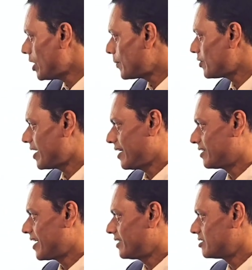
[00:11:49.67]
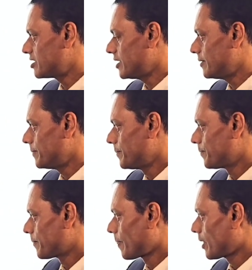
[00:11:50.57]
we have to add at the right hand side.
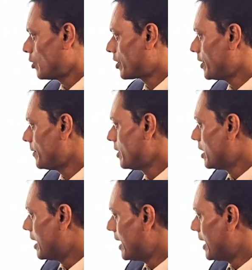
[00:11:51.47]
Okay,